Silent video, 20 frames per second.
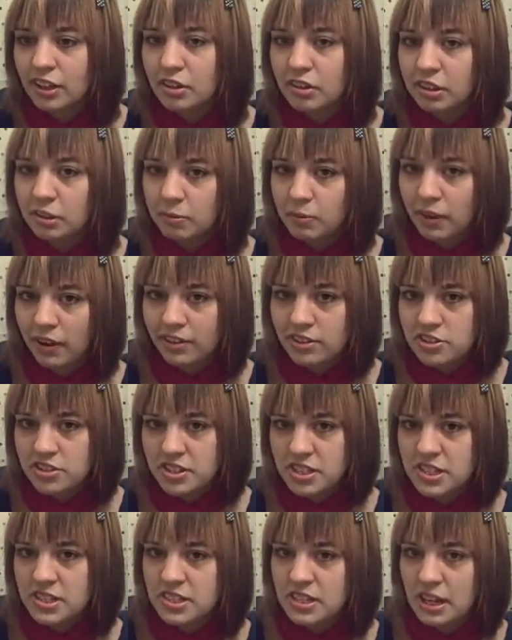you can watch
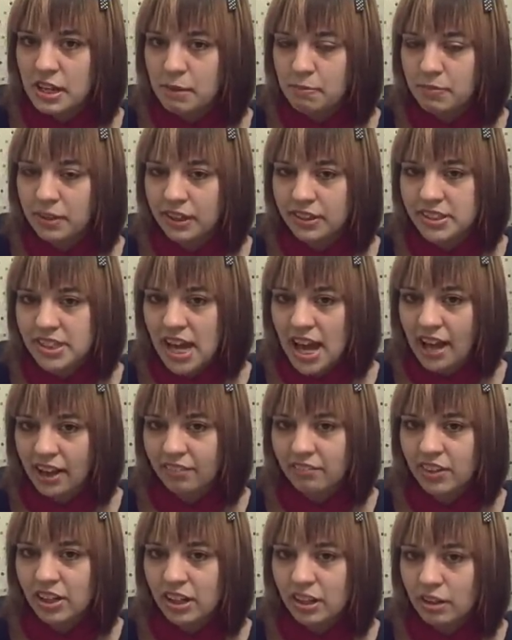the same like
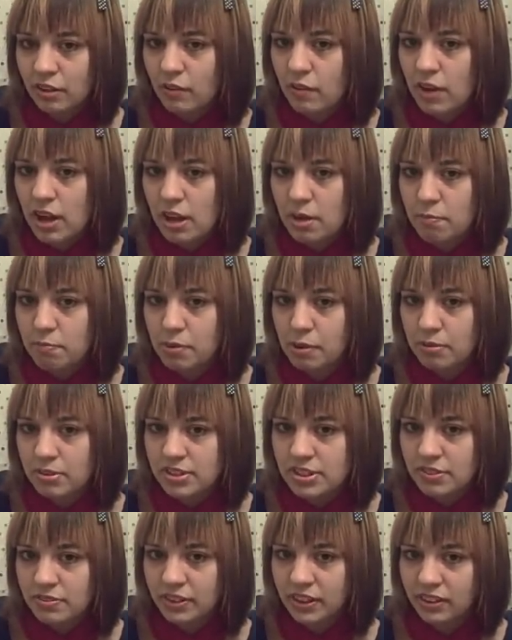tag video but
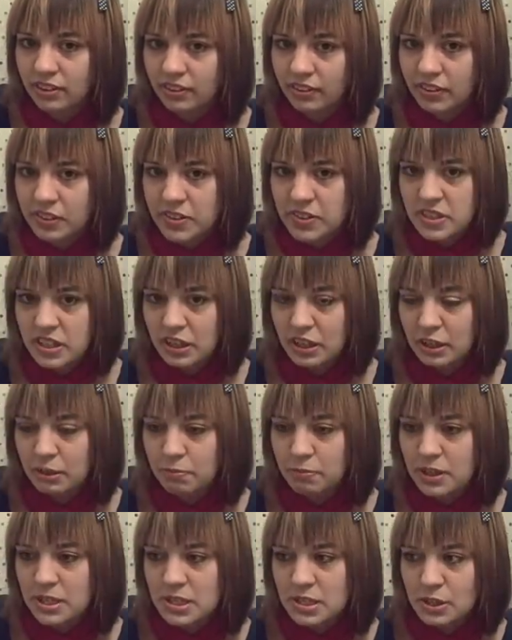with different girls and it
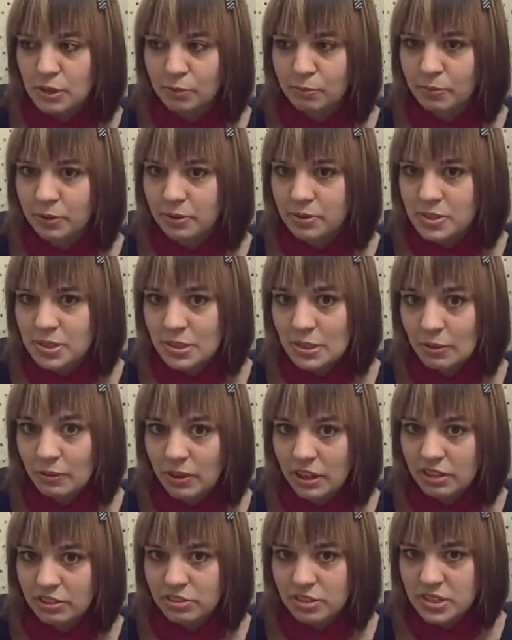can be so so
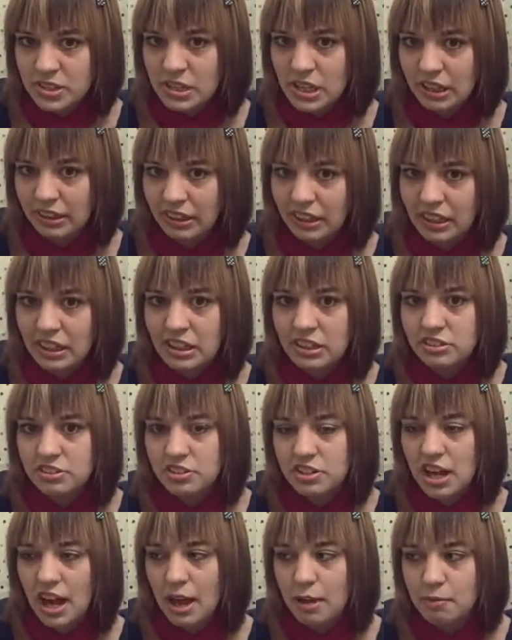interesting like
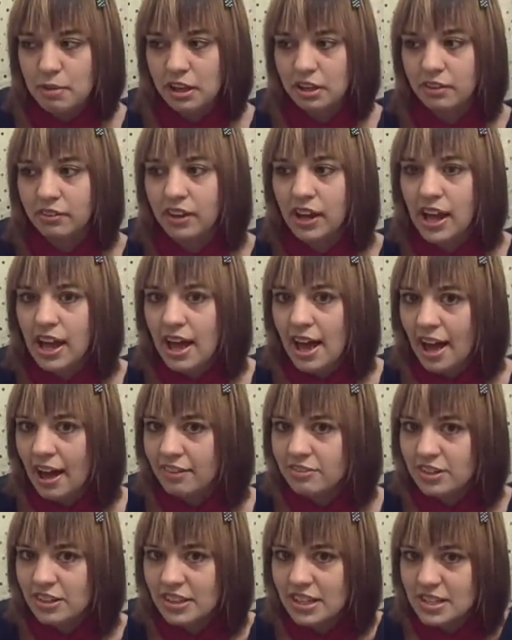each time you know
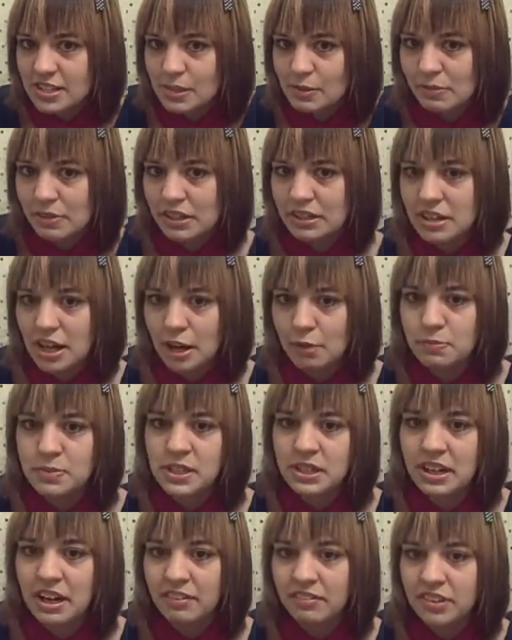i've done that so many
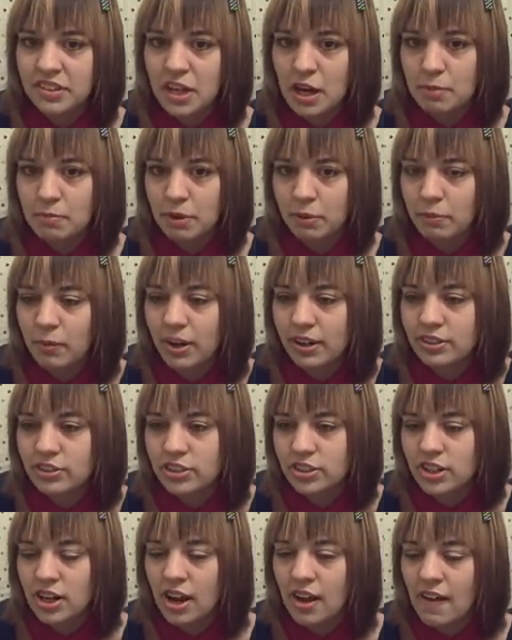times and every time i
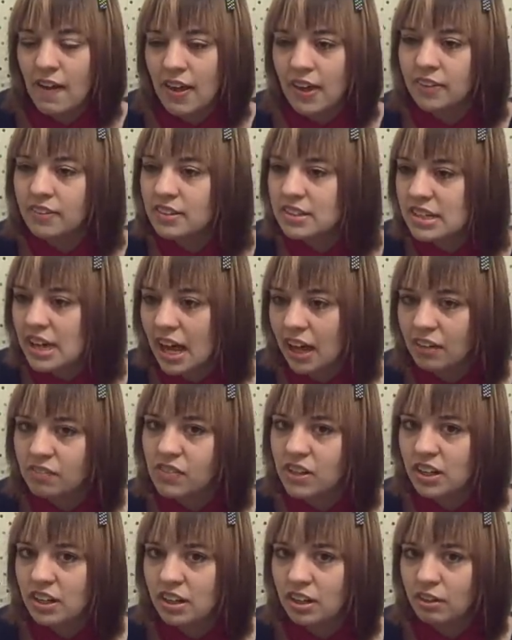watch the tag
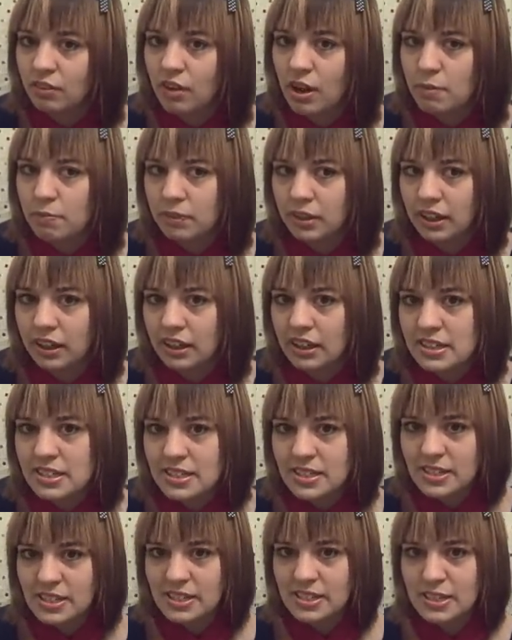video i'm like is
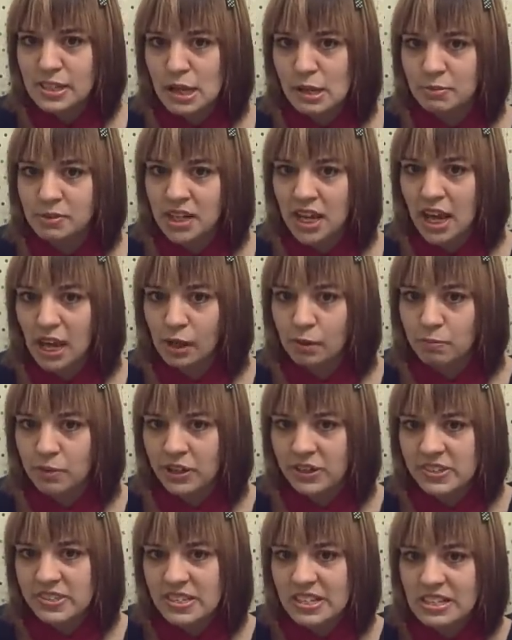this the same tag
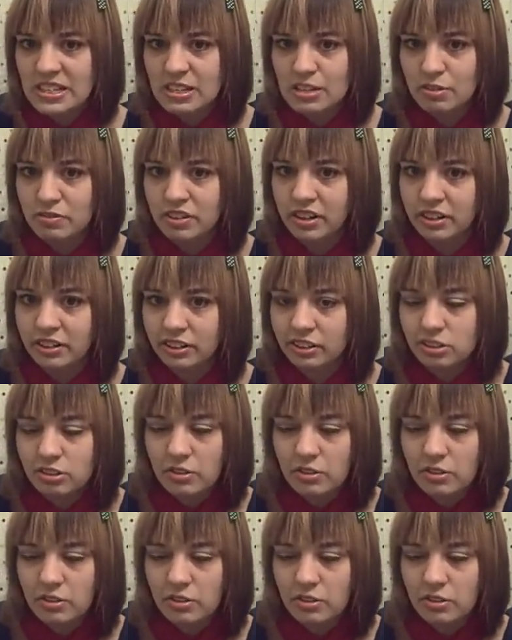because it's a different girl